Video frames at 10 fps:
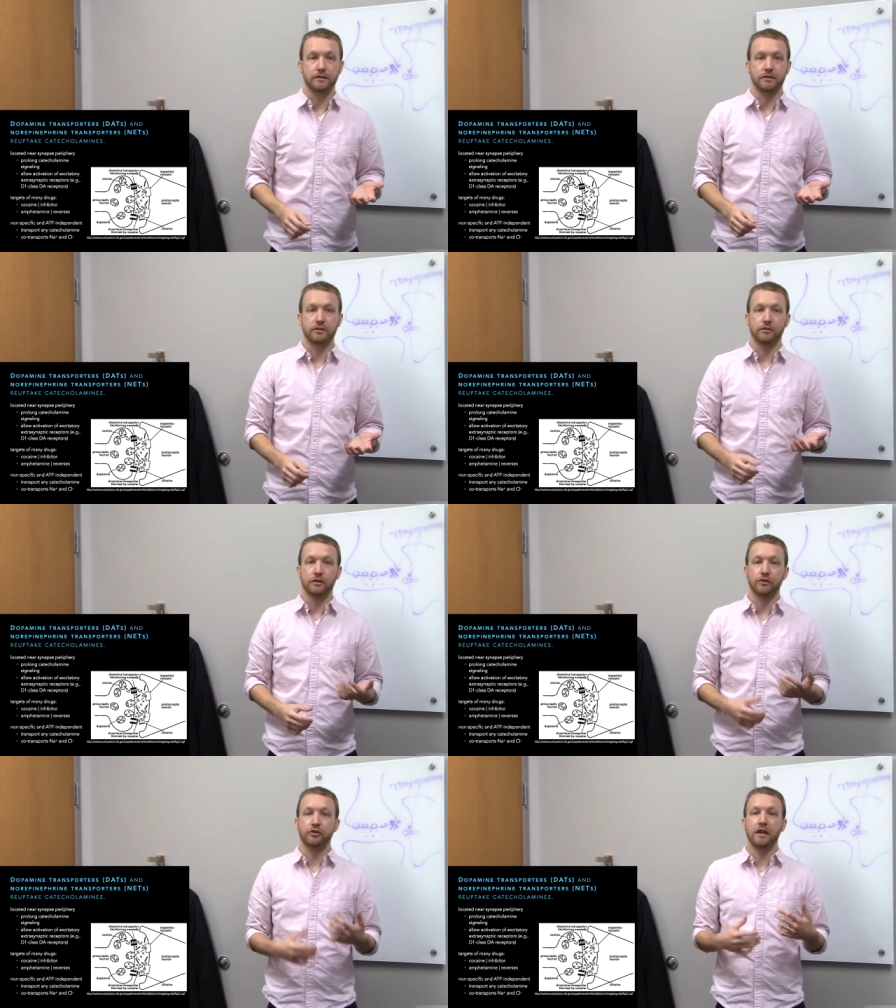So they're
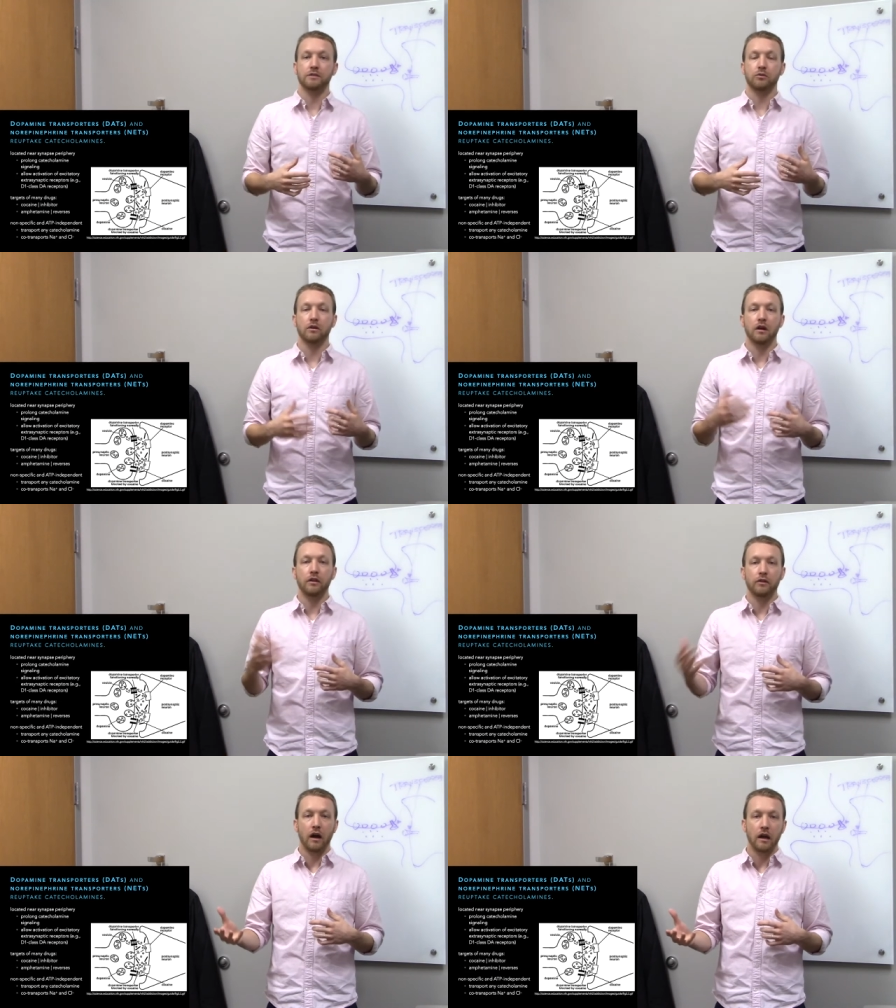going to transport
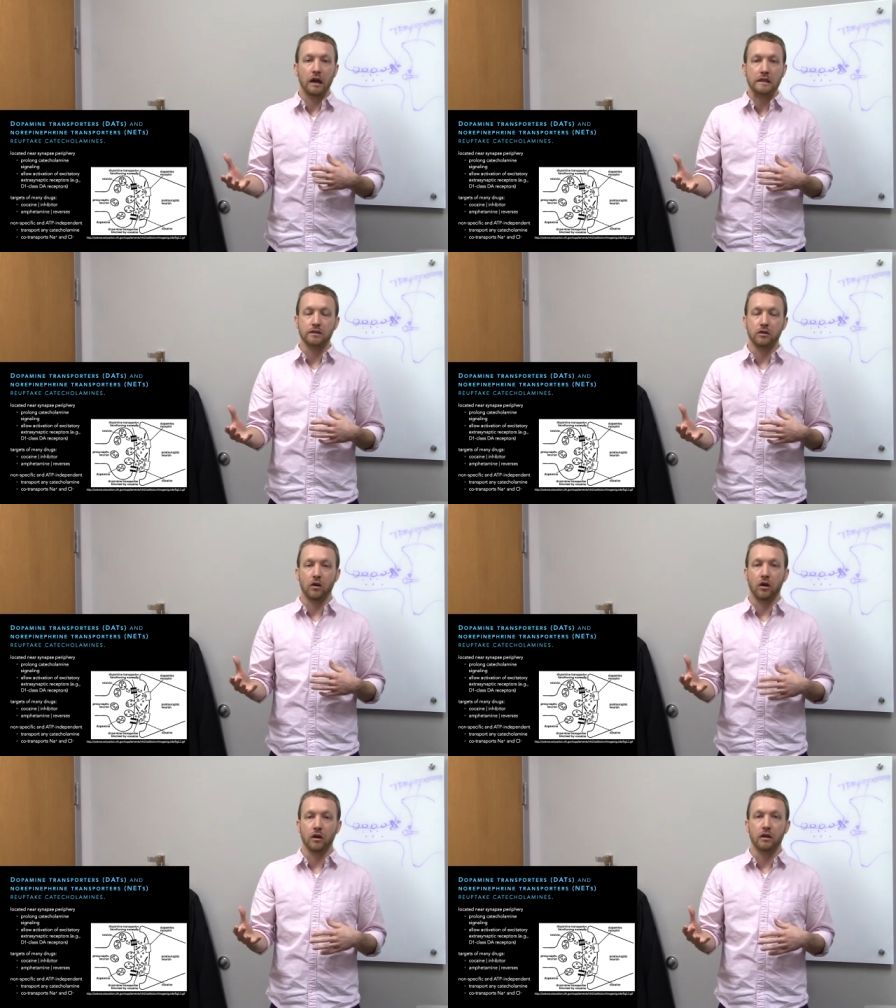other ions
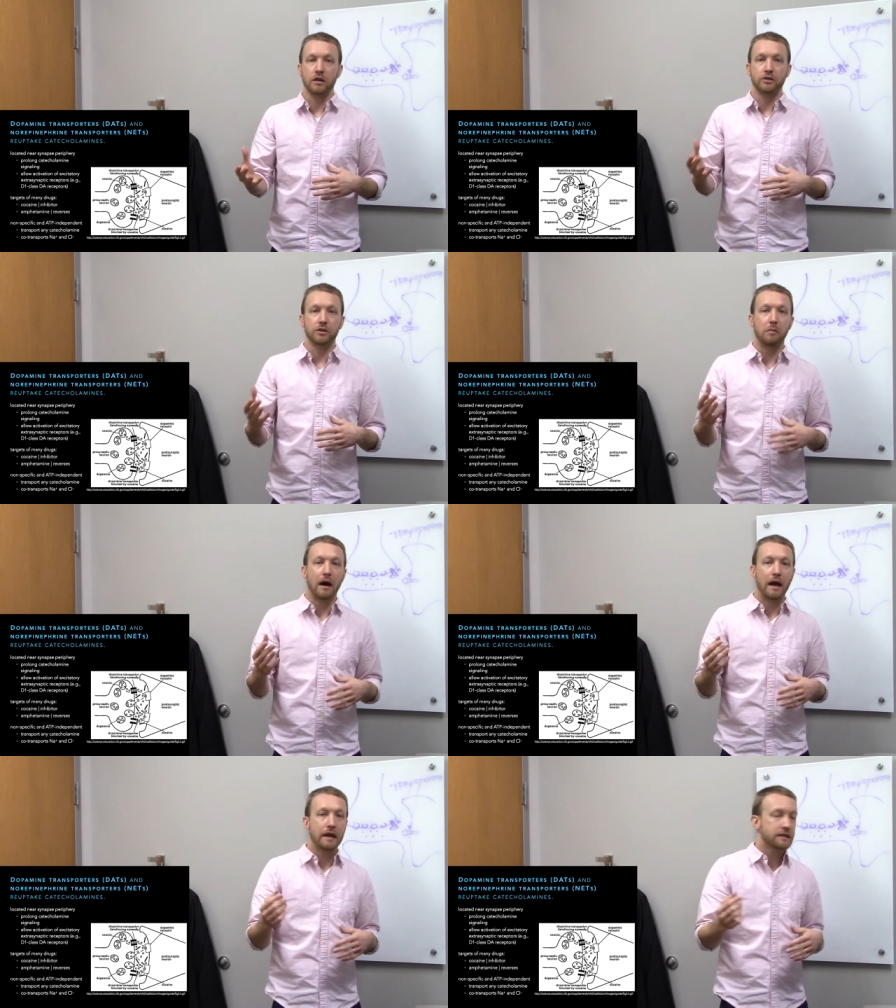along to
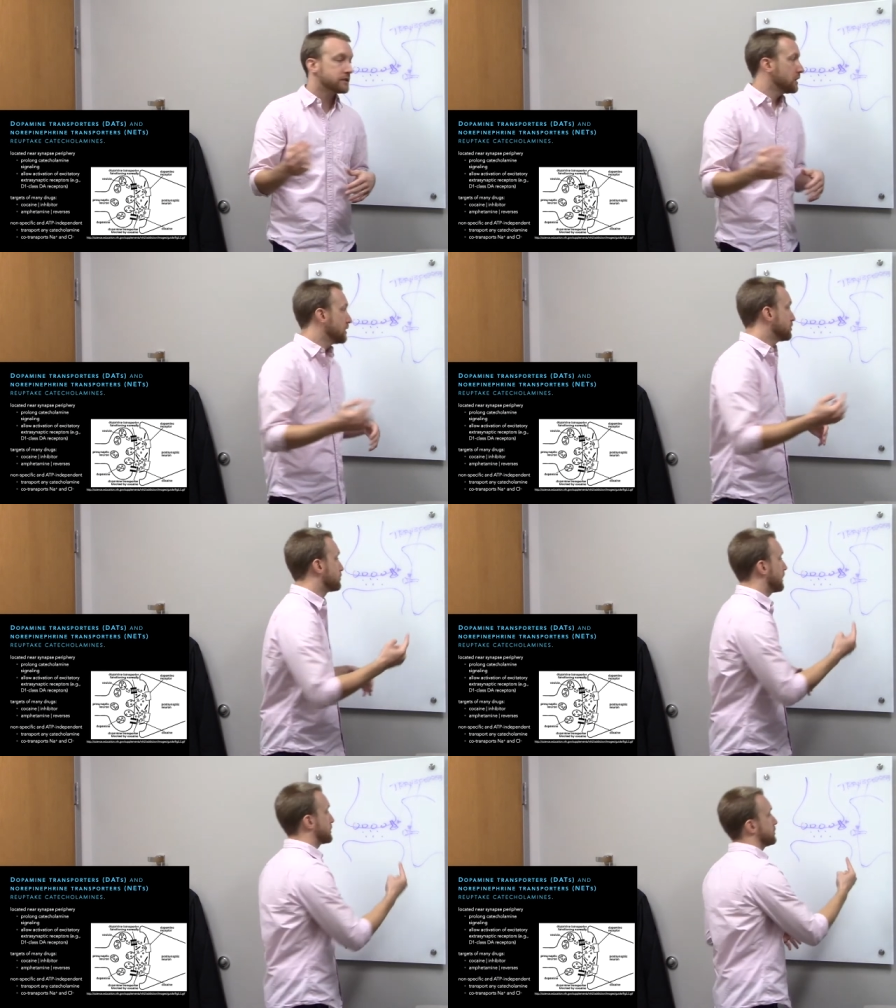bias
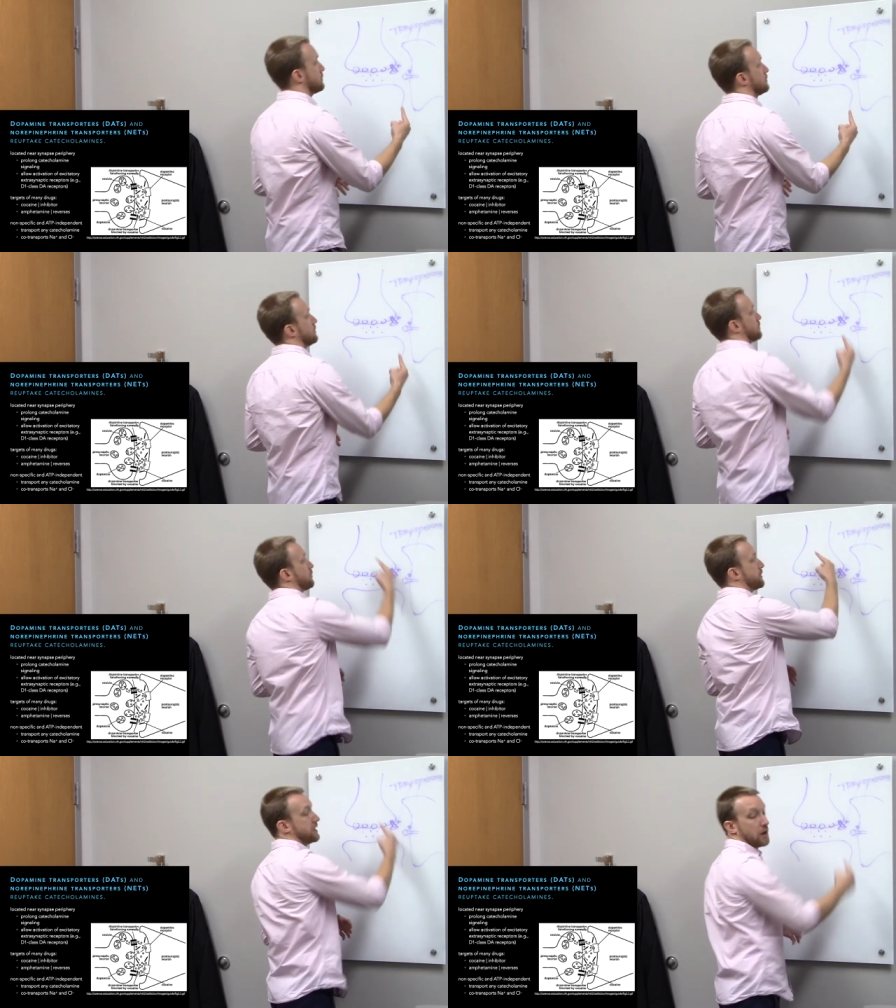directional
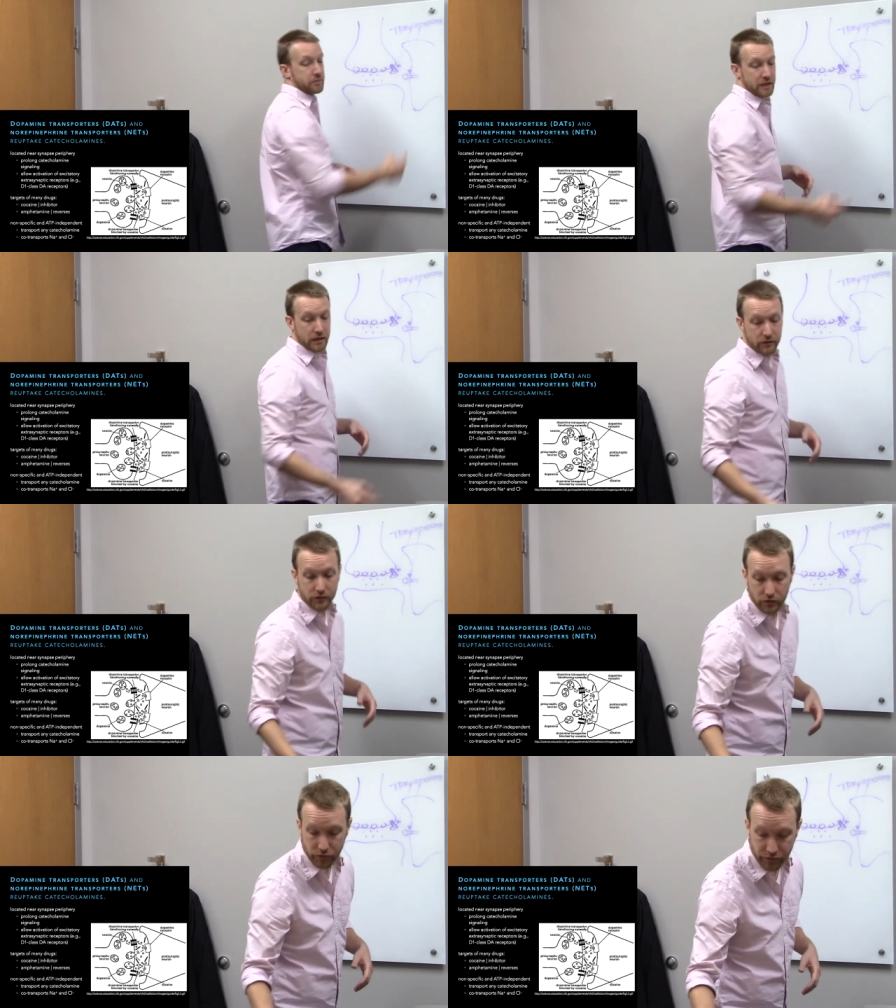reuptake of the
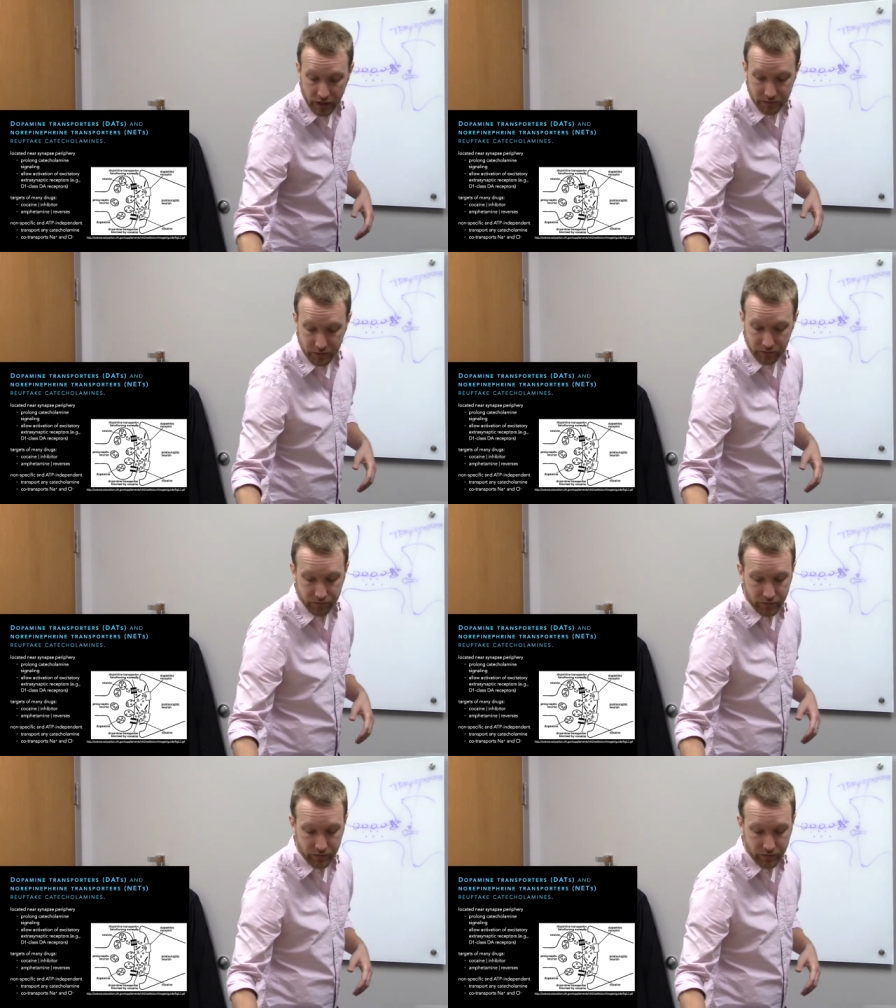neurotransmitter.